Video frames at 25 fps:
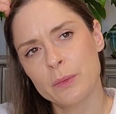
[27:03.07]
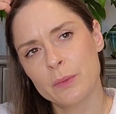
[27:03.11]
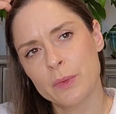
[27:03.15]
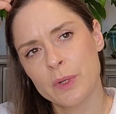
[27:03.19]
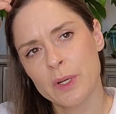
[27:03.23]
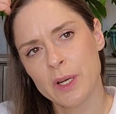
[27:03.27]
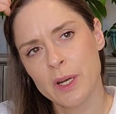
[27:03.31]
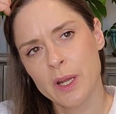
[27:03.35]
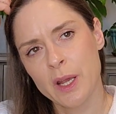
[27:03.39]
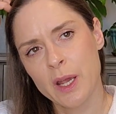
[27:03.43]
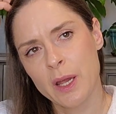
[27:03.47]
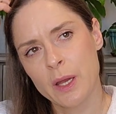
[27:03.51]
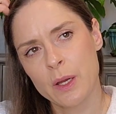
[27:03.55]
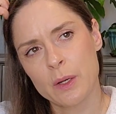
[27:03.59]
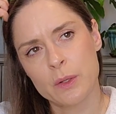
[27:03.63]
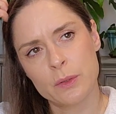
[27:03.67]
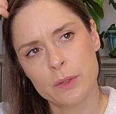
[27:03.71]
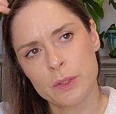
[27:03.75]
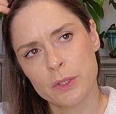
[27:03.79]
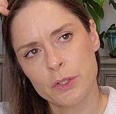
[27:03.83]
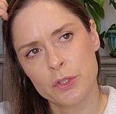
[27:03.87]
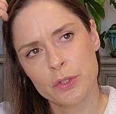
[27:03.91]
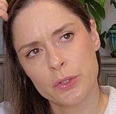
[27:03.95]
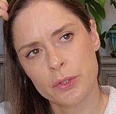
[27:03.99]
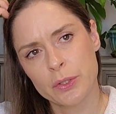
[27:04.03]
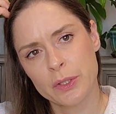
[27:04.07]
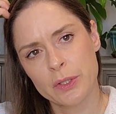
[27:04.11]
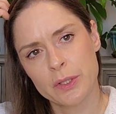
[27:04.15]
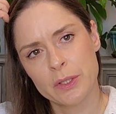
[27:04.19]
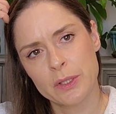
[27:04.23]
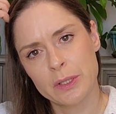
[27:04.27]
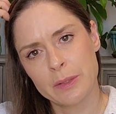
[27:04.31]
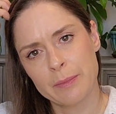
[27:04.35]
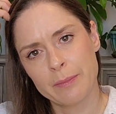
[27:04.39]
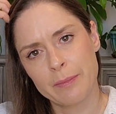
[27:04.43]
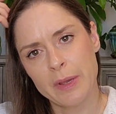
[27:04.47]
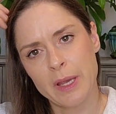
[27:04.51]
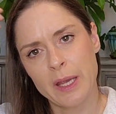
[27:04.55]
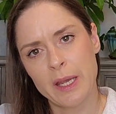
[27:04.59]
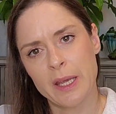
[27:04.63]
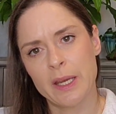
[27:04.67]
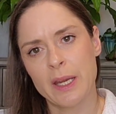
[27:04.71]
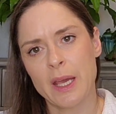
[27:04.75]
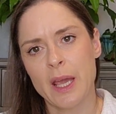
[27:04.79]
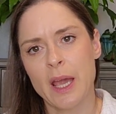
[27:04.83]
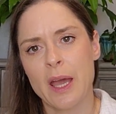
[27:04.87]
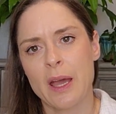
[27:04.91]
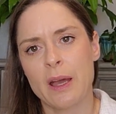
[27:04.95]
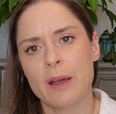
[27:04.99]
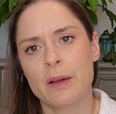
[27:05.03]
workout shirt made
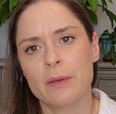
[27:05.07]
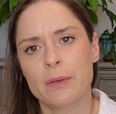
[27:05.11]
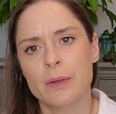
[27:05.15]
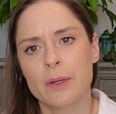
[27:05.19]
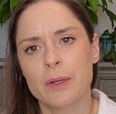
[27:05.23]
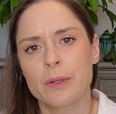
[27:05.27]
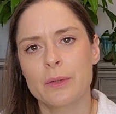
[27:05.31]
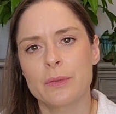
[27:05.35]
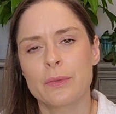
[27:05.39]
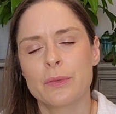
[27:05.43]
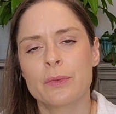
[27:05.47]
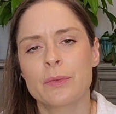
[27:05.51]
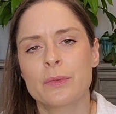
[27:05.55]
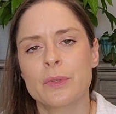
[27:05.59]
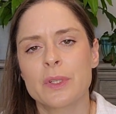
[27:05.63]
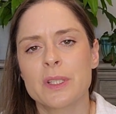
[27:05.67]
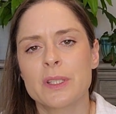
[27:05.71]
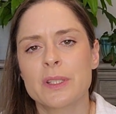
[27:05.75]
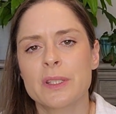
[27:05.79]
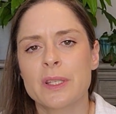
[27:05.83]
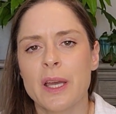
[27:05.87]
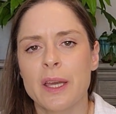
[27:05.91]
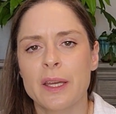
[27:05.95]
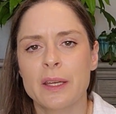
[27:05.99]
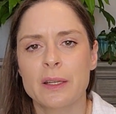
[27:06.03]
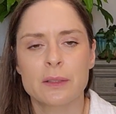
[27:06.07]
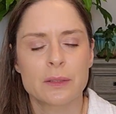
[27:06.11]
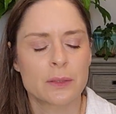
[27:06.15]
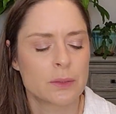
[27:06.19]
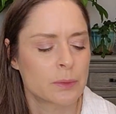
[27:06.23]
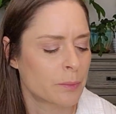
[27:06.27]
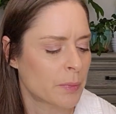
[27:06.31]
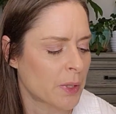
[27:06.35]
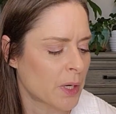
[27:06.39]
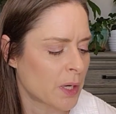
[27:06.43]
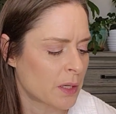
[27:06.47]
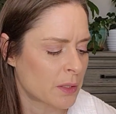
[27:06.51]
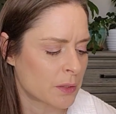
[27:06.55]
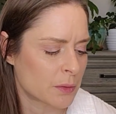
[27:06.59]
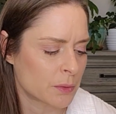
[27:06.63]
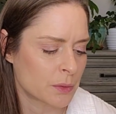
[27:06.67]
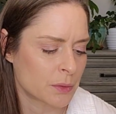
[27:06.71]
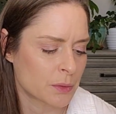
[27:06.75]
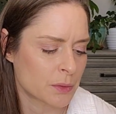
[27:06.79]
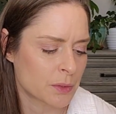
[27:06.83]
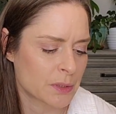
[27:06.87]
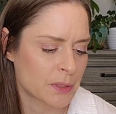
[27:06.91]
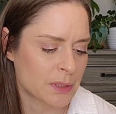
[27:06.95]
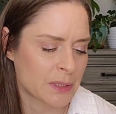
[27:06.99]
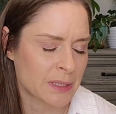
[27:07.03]
out of recycled
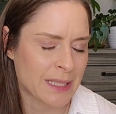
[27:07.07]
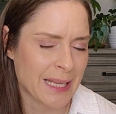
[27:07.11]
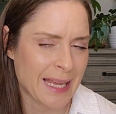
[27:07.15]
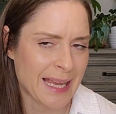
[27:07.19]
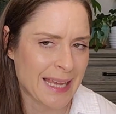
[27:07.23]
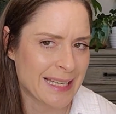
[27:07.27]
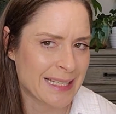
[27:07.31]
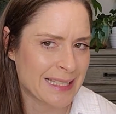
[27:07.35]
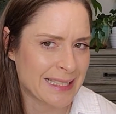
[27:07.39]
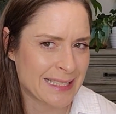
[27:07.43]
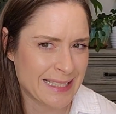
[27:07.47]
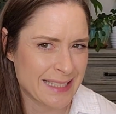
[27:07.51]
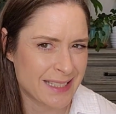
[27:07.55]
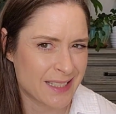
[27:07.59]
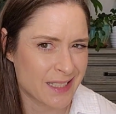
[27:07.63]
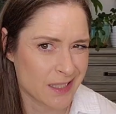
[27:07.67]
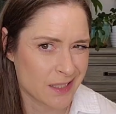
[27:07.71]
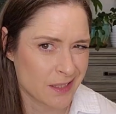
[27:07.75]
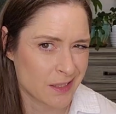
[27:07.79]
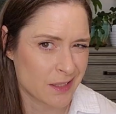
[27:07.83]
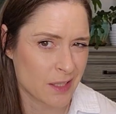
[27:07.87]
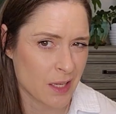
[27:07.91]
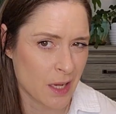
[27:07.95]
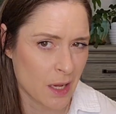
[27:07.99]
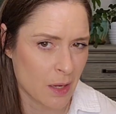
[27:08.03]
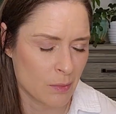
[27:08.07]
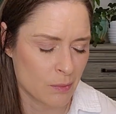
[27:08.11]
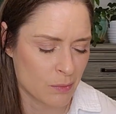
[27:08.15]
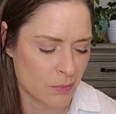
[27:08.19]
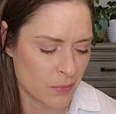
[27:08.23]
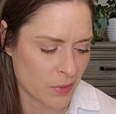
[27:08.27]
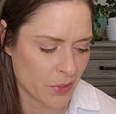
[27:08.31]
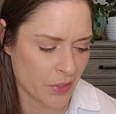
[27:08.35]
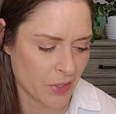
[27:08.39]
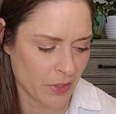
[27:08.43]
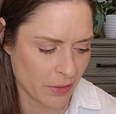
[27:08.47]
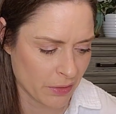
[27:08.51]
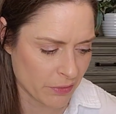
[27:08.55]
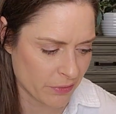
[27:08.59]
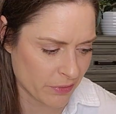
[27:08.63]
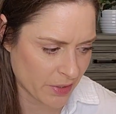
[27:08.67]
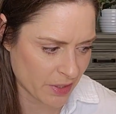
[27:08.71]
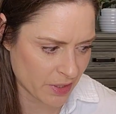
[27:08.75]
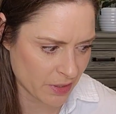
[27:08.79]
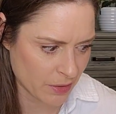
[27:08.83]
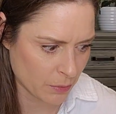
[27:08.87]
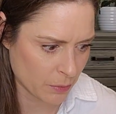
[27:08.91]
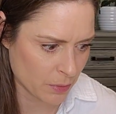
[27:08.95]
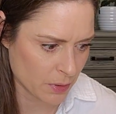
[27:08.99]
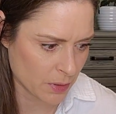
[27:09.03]
bottles, and it does not breathe
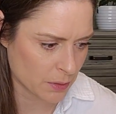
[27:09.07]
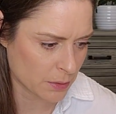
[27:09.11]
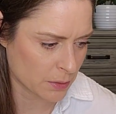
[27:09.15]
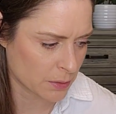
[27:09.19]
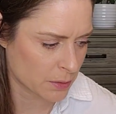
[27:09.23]
very well.